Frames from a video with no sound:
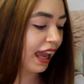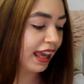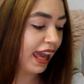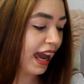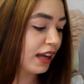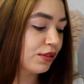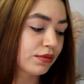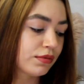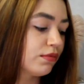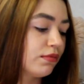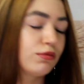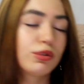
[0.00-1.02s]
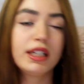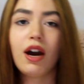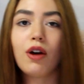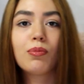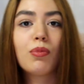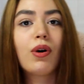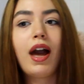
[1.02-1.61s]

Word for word: I can't read out more.